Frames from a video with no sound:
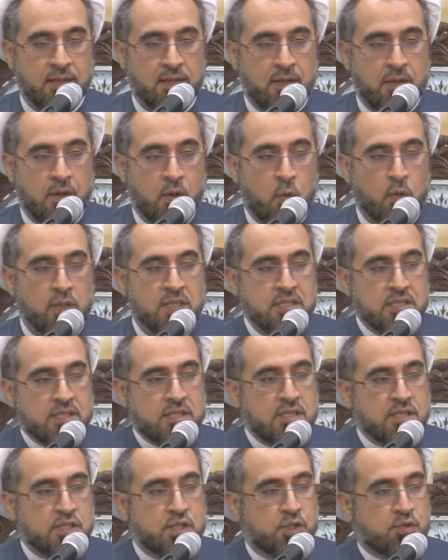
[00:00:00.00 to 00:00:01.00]
What is the
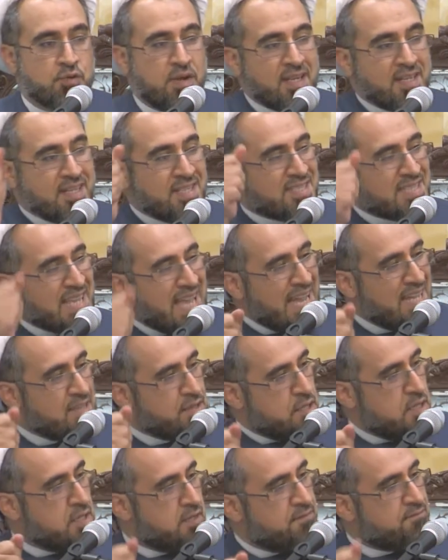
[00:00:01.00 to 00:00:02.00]
strongest
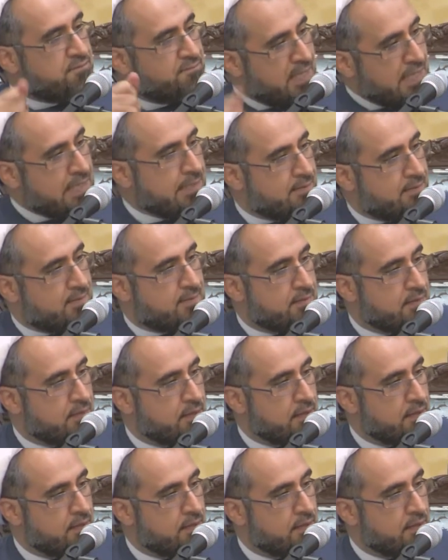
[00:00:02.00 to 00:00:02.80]
handle of faith?